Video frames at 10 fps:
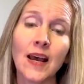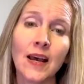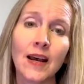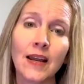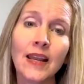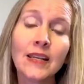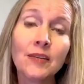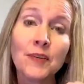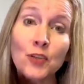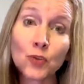
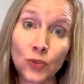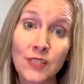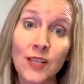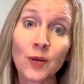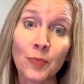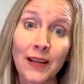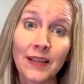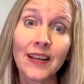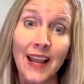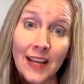individuals that are pregnant
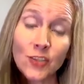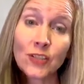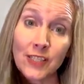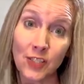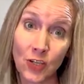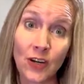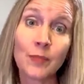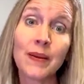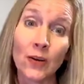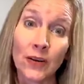actually starting
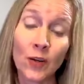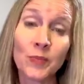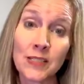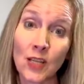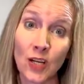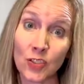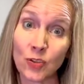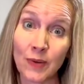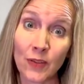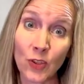perineal massage around
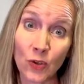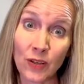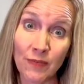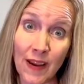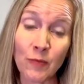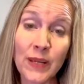35 weeks,